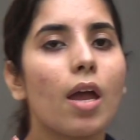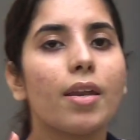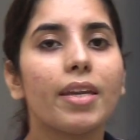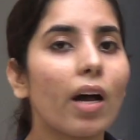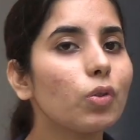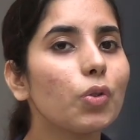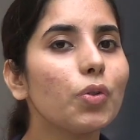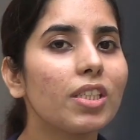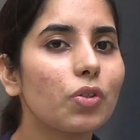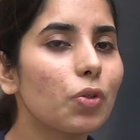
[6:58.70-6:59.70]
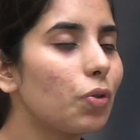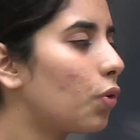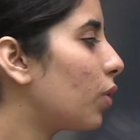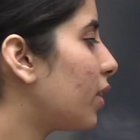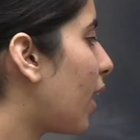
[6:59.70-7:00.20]
Now you need to
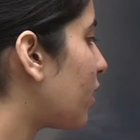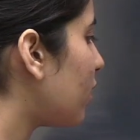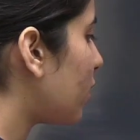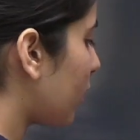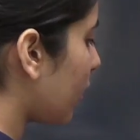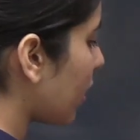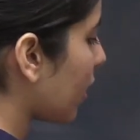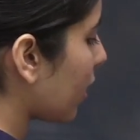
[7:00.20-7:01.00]
know that the t